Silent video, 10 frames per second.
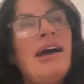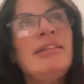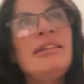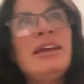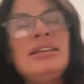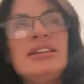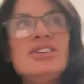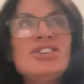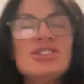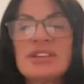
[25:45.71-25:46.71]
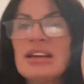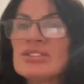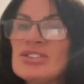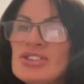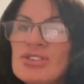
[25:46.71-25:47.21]
And then he's
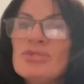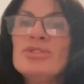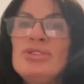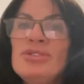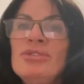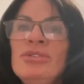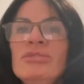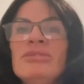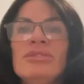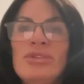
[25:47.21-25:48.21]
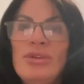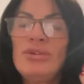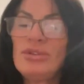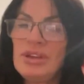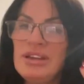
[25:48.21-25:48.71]
starting to show you
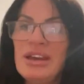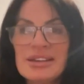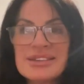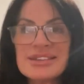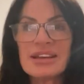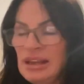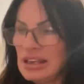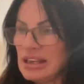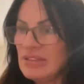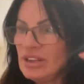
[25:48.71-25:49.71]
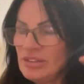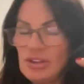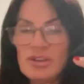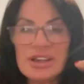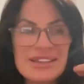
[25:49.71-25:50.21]
who he is. Even
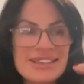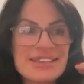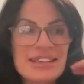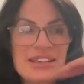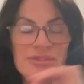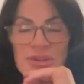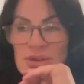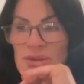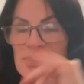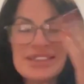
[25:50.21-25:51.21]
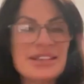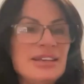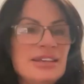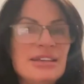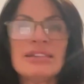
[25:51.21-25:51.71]
if you can see, for talk's
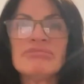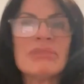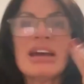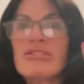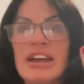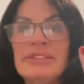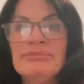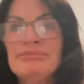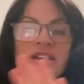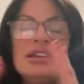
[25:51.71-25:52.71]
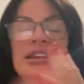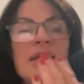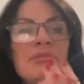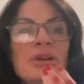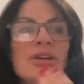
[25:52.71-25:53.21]
sake, a ring, you'd
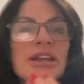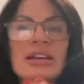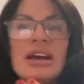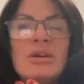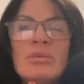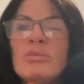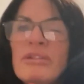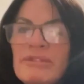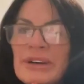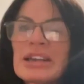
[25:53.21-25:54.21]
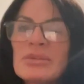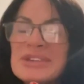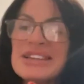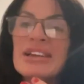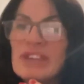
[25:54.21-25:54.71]
then be looking at what finger
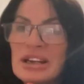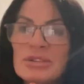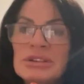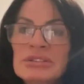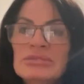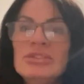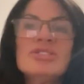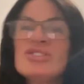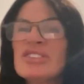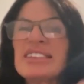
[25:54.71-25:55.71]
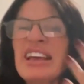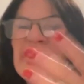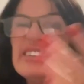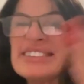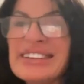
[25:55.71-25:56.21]
was that ring on? Not just
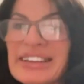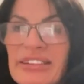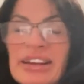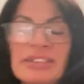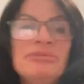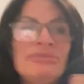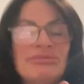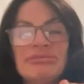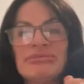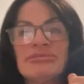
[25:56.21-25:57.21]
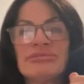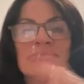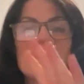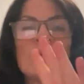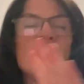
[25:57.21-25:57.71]
can you take a ring.
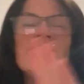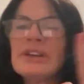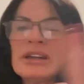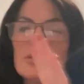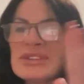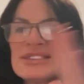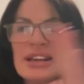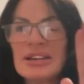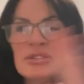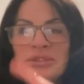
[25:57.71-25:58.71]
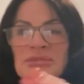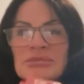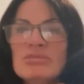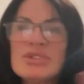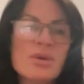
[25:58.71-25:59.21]
What finger was the ring on?
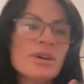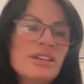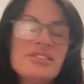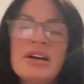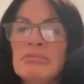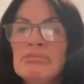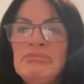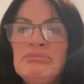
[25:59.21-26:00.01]
Was it on the thumb?